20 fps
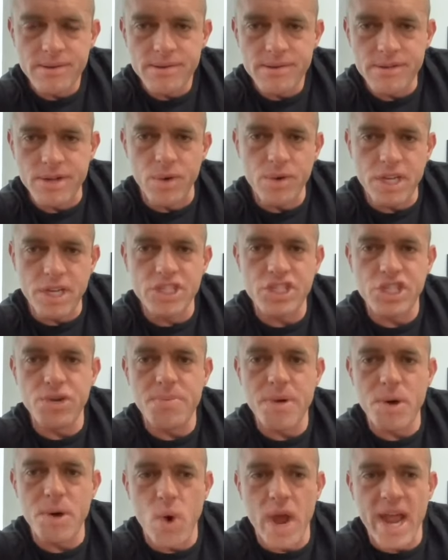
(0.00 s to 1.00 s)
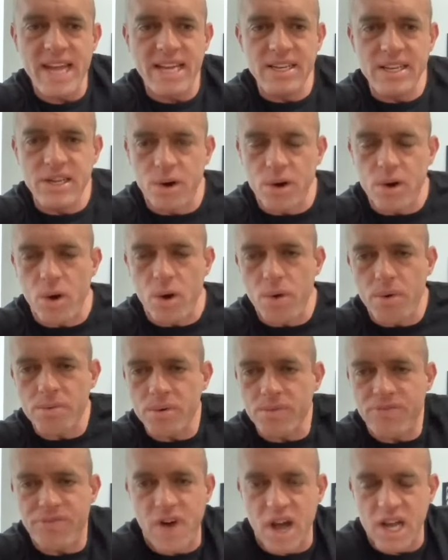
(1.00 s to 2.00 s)
So, because you've been waiting your
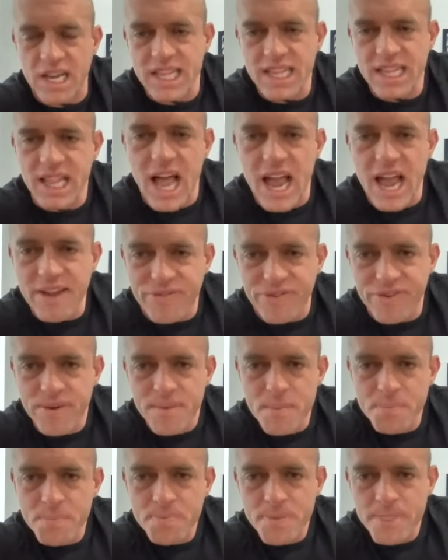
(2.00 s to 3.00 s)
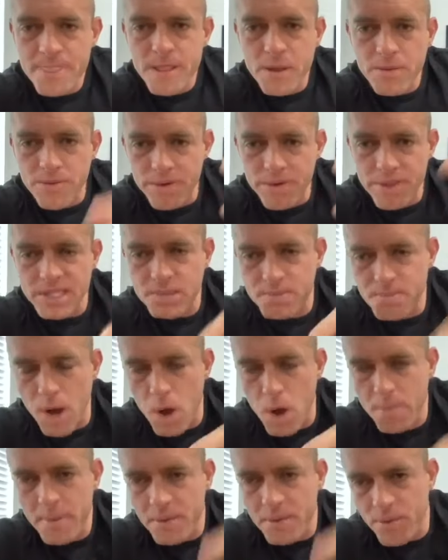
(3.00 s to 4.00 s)
whole fucking life for this
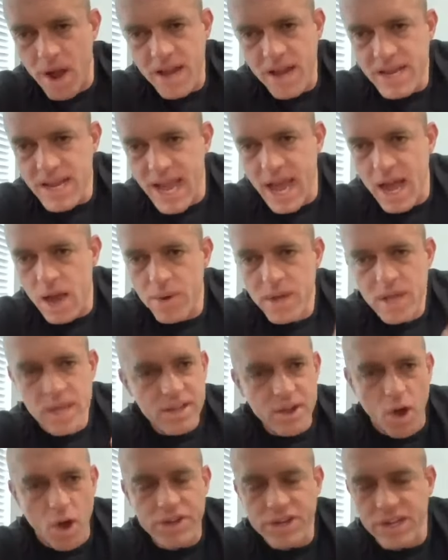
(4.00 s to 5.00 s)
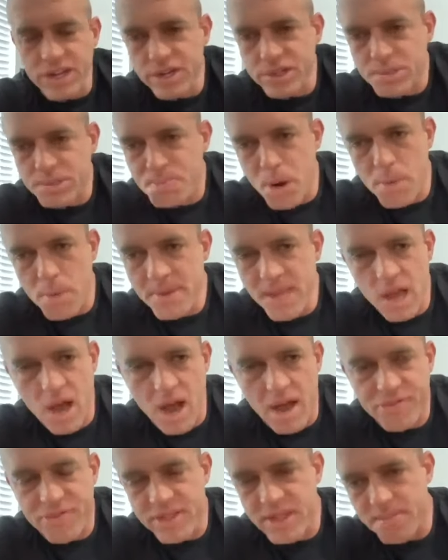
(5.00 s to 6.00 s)
moment right now, all you're going to do is put me
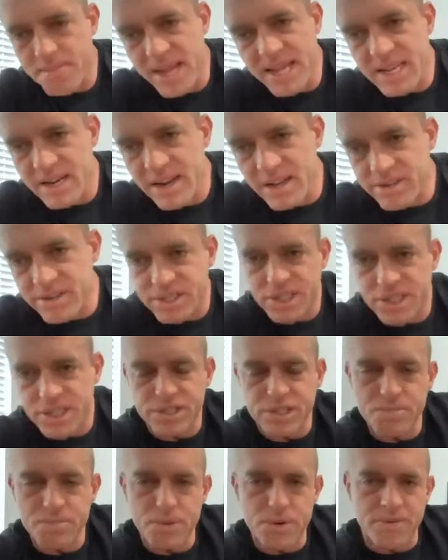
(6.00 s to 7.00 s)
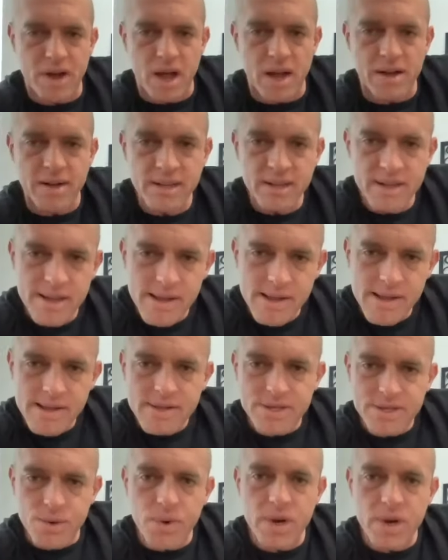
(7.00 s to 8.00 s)
off and then make another excuse and move on.
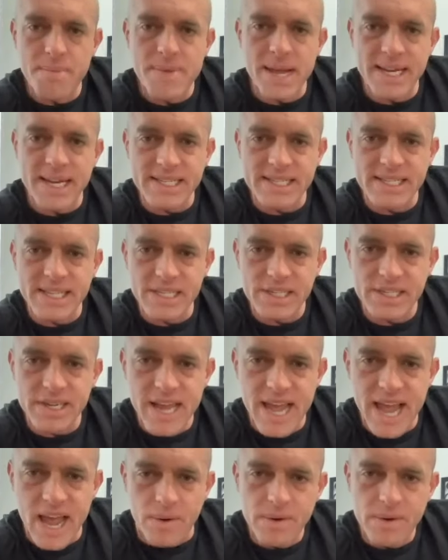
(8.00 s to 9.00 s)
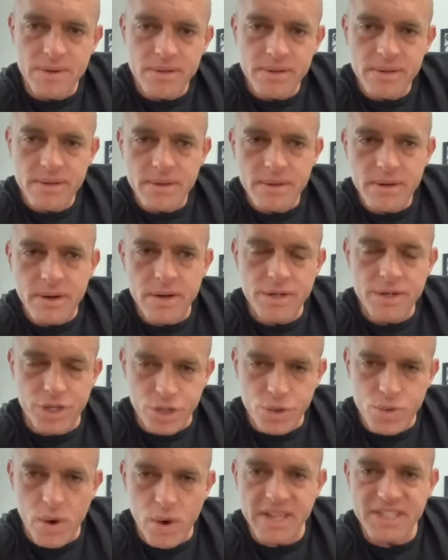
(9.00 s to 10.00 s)
So, we're going to make a decision now.
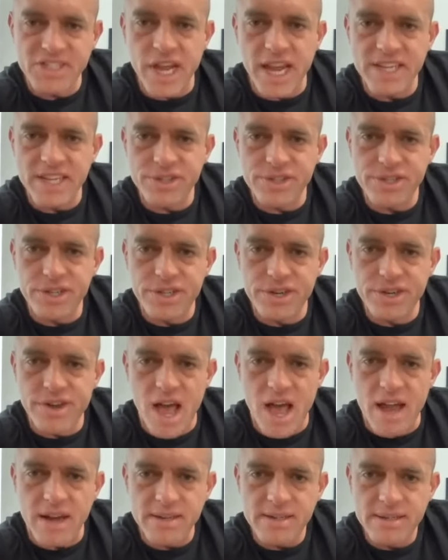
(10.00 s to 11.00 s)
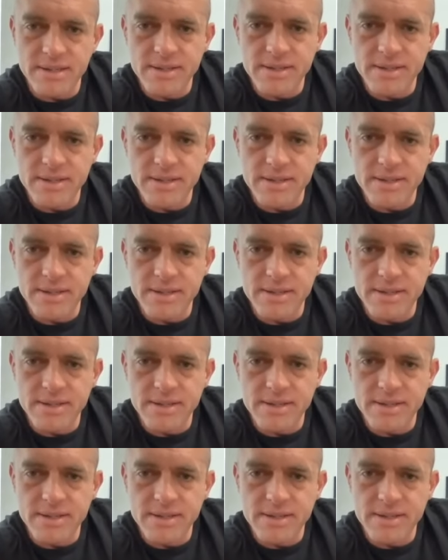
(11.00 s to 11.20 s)
Do you want to change or do you not?